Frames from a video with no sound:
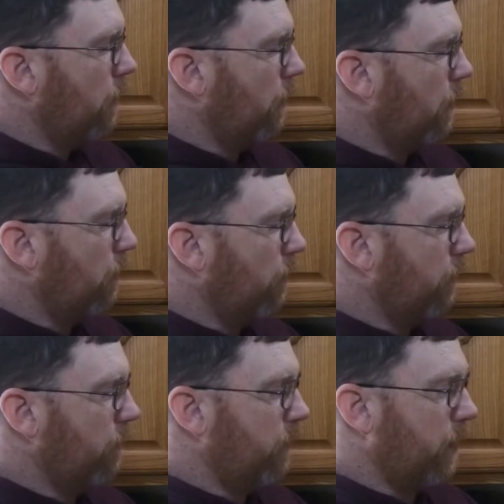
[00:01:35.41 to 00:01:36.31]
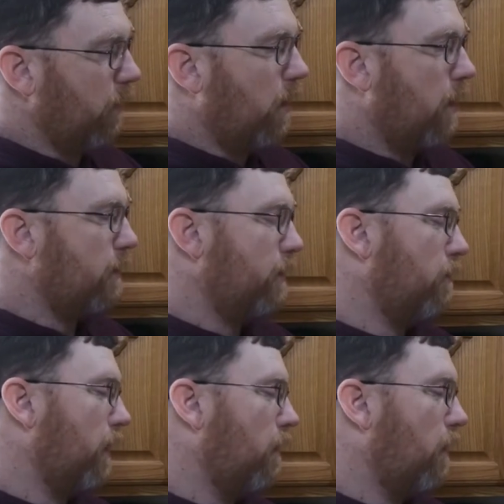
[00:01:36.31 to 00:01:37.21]
whether it be a gloss,
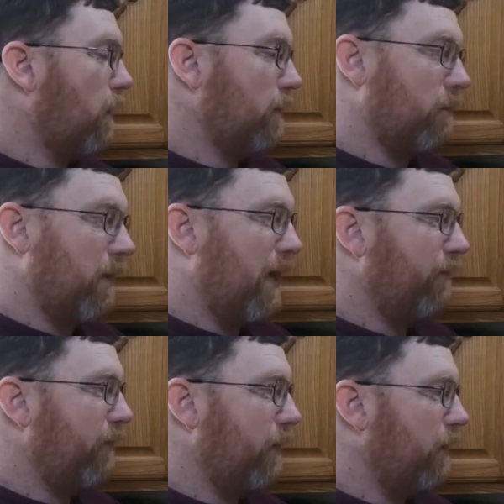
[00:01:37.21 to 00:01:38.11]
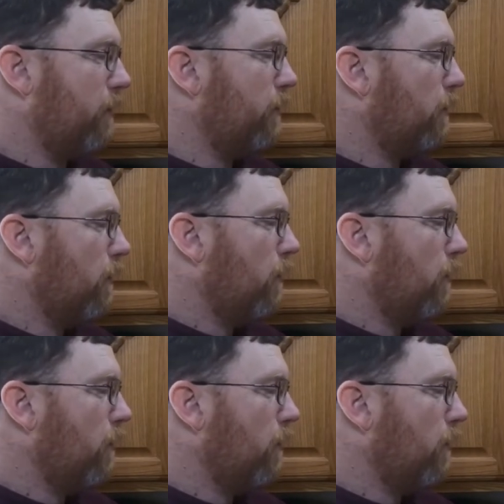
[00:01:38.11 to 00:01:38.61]
semi-gloss, matte finish,